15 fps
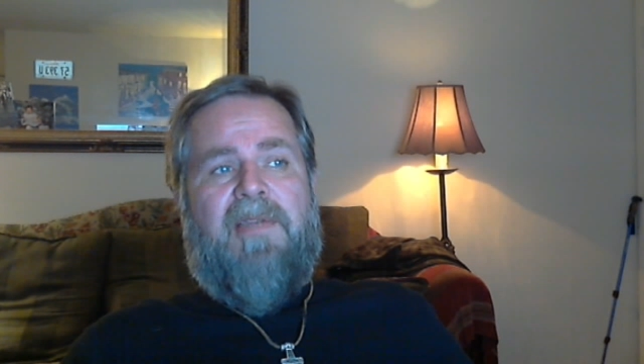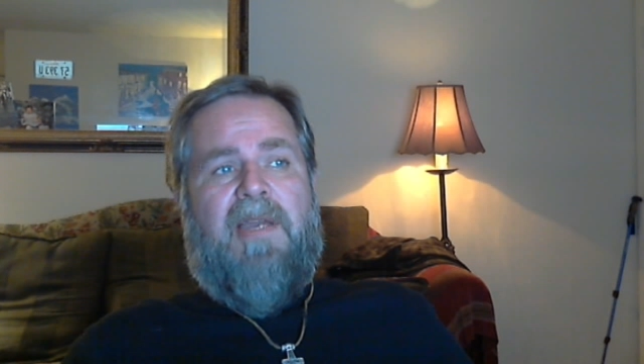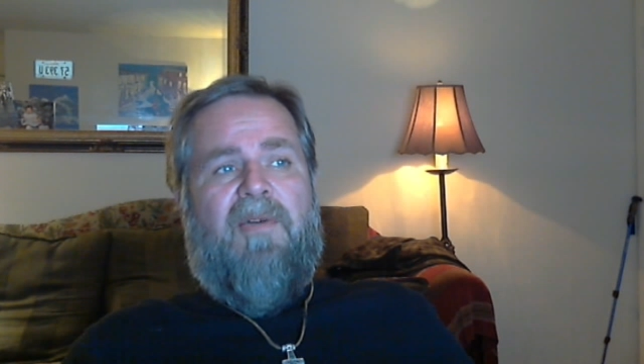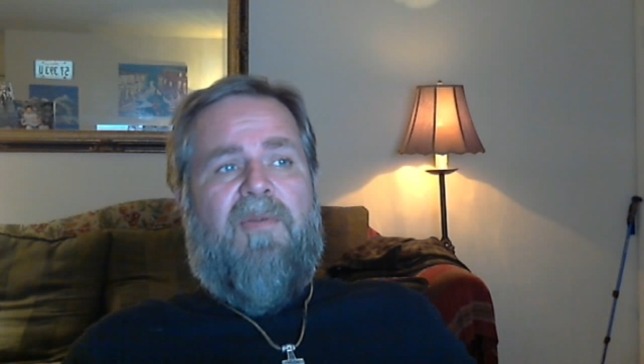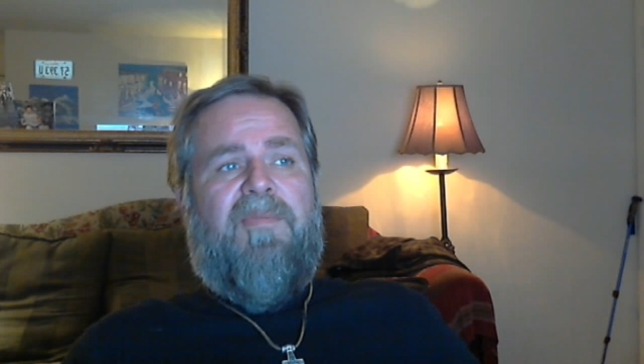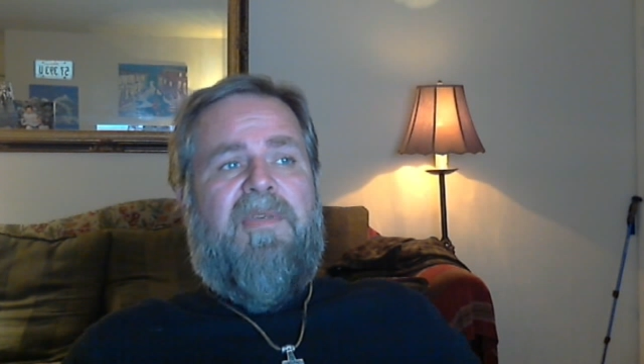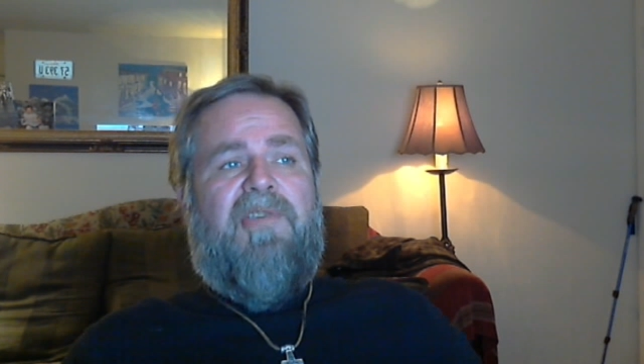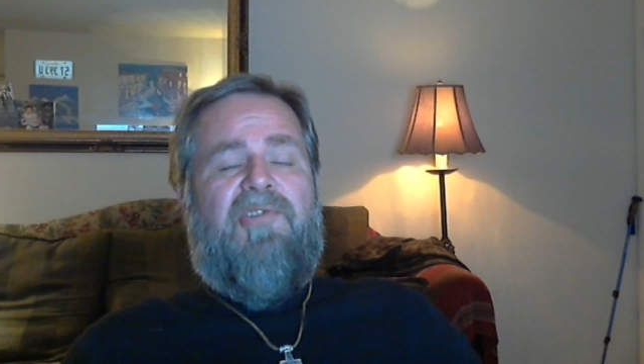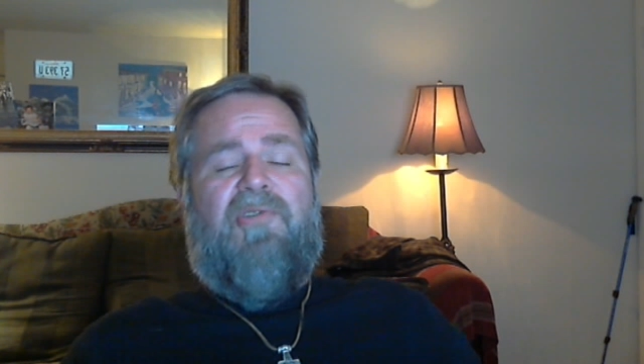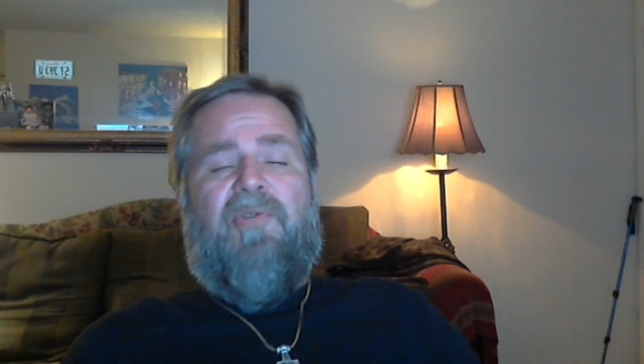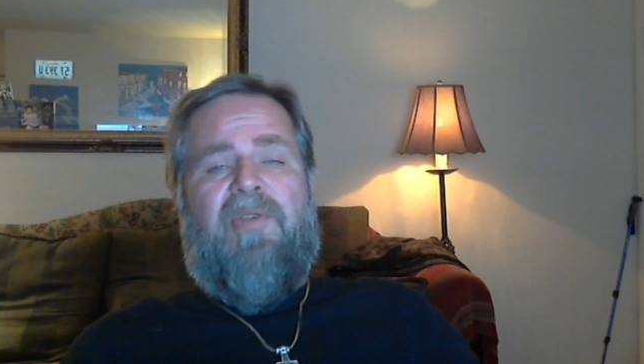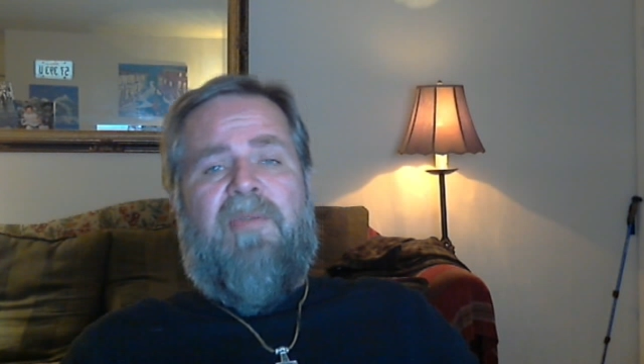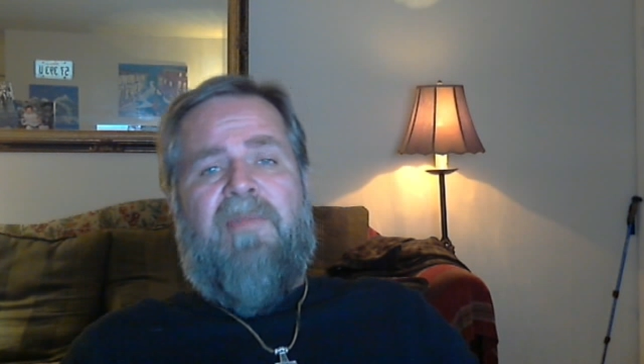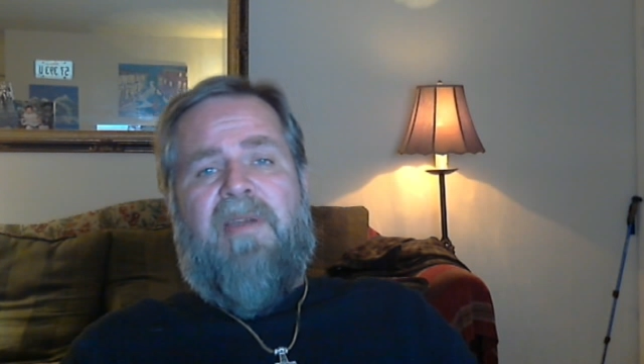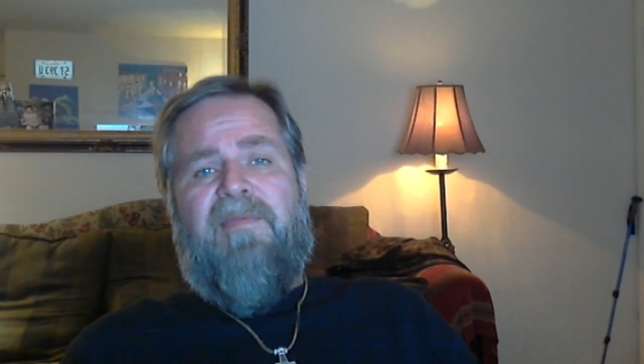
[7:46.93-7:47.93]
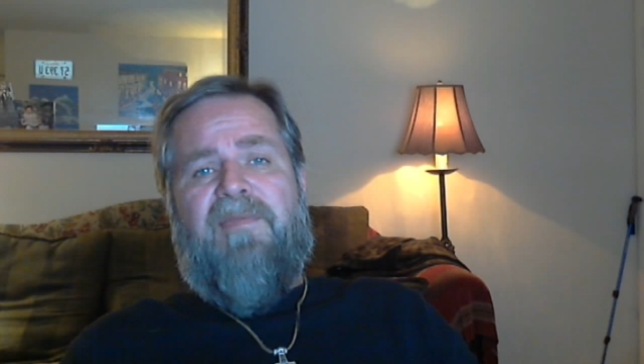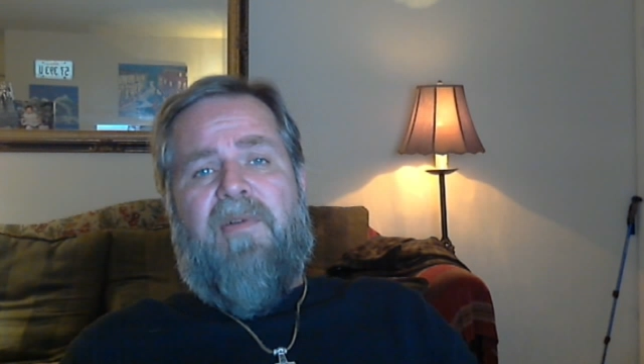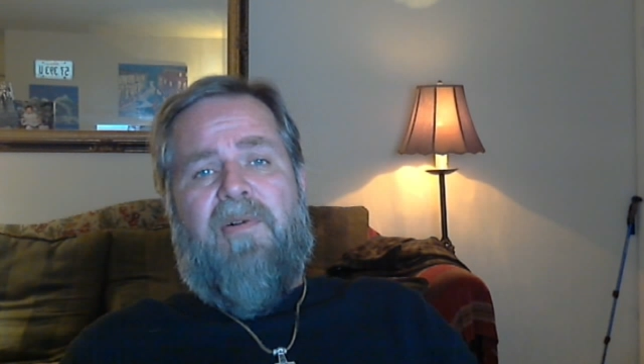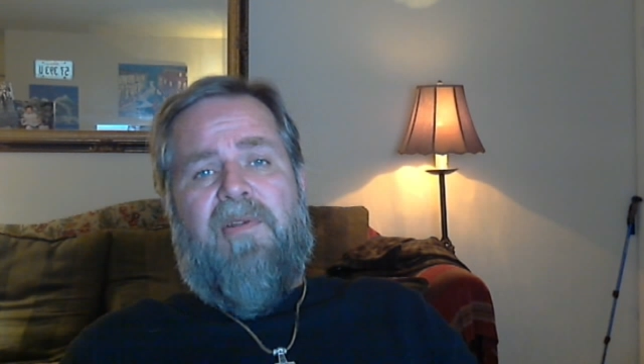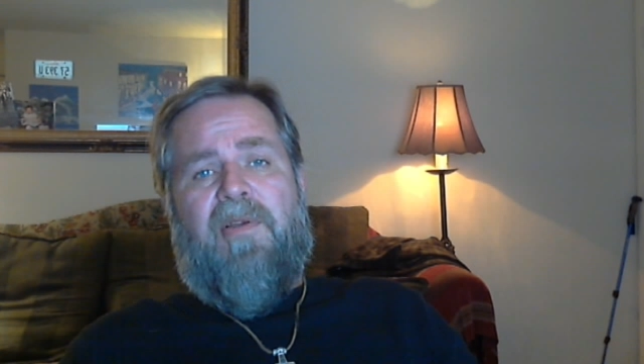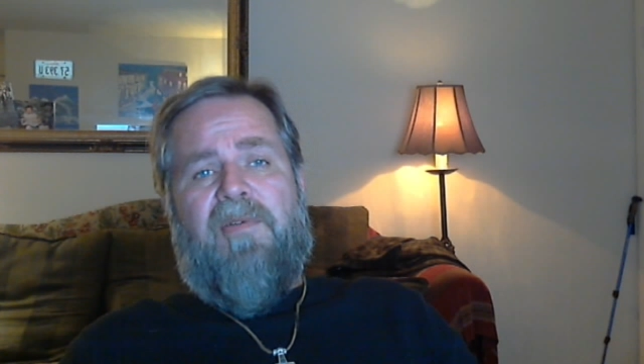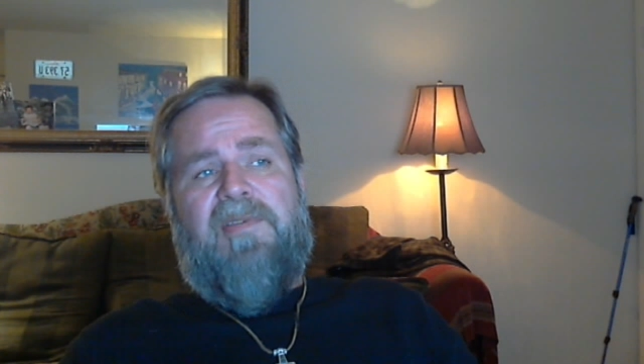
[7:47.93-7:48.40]
I will be shooting my
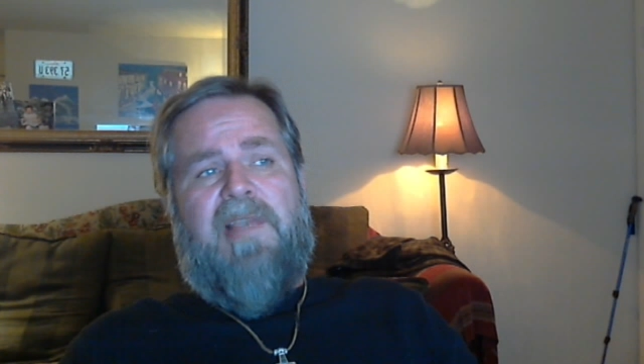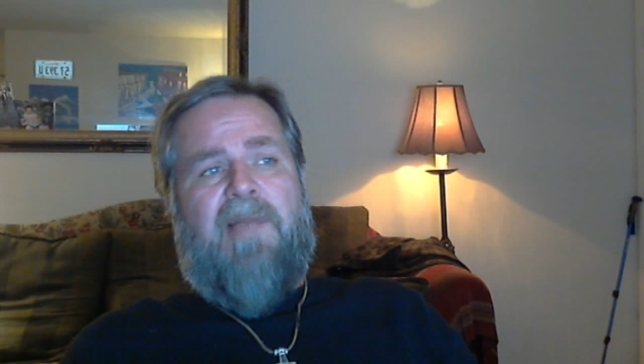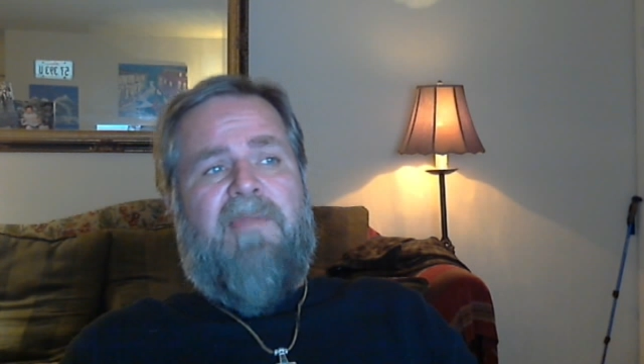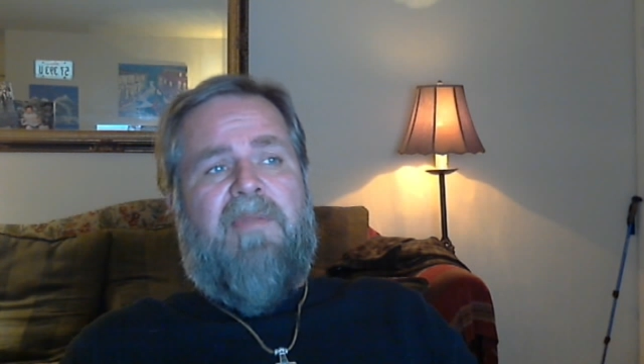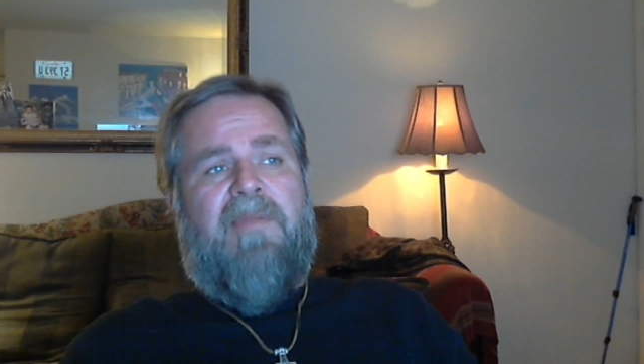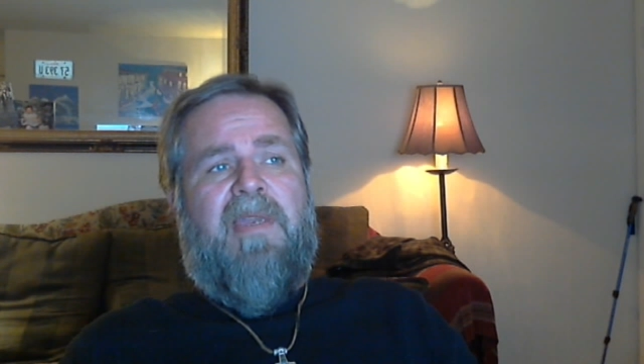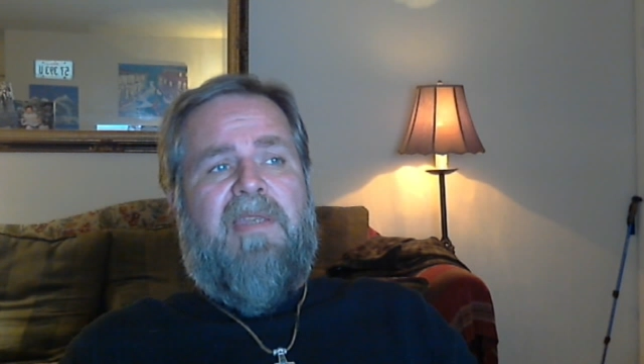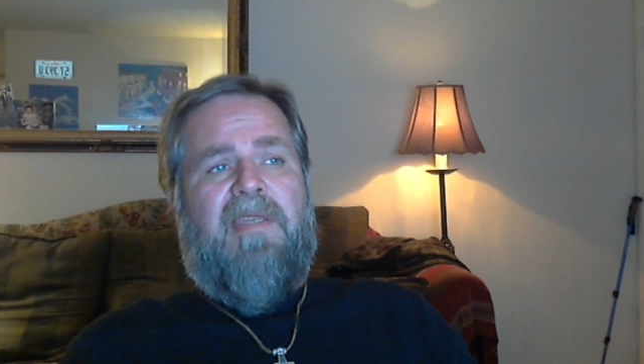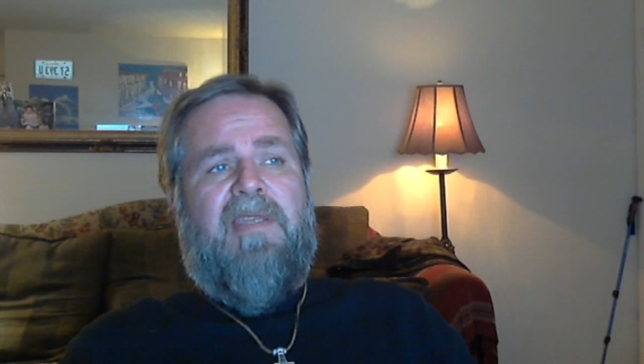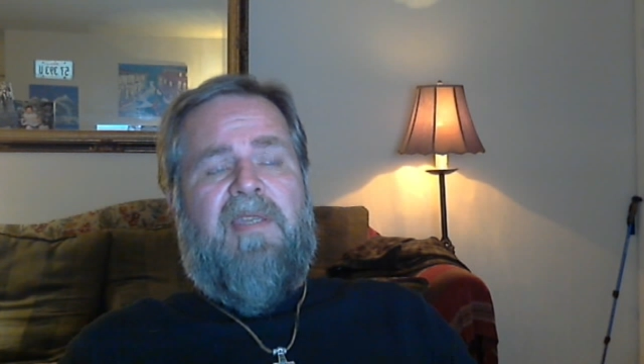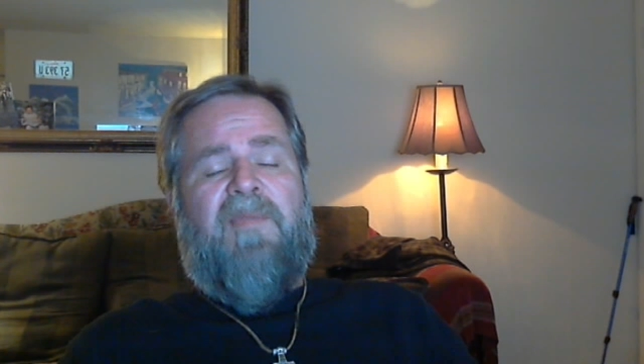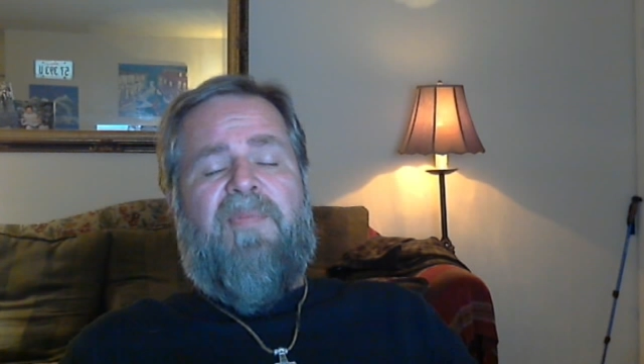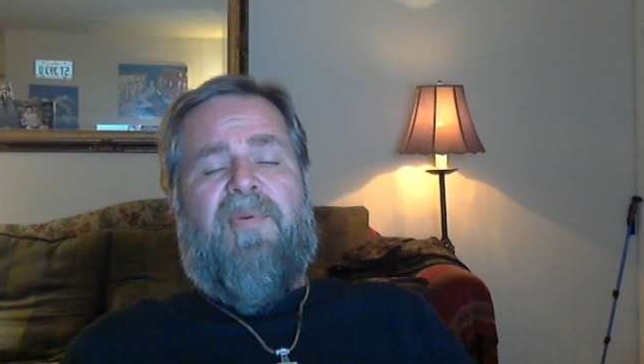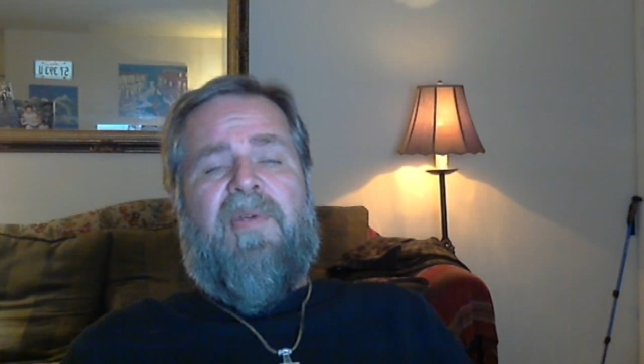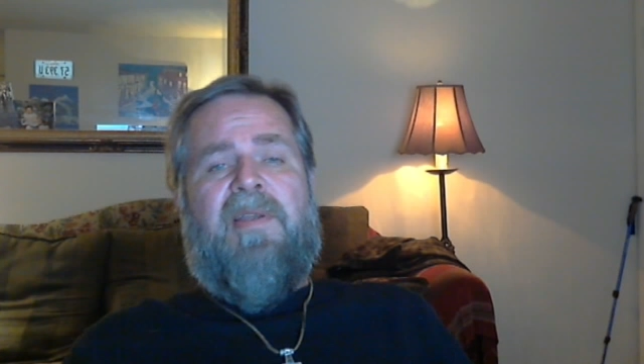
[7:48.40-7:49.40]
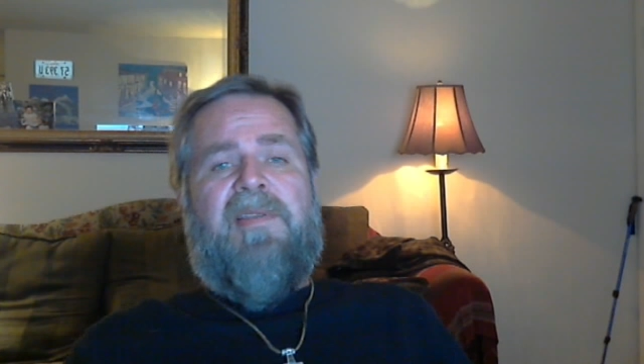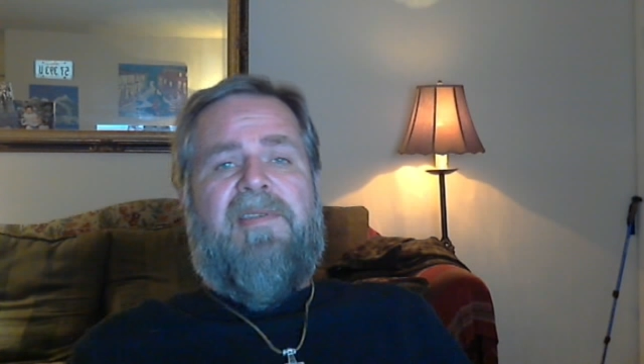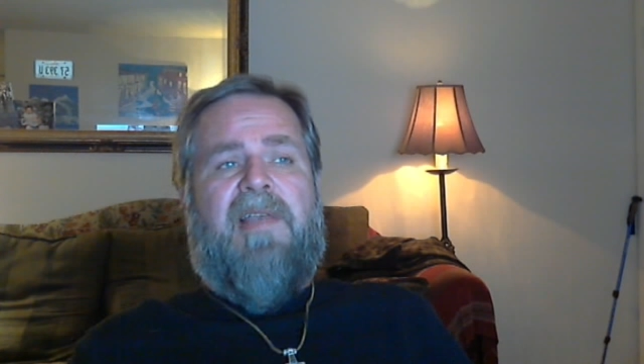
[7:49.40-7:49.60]
photos. I'll be making prints.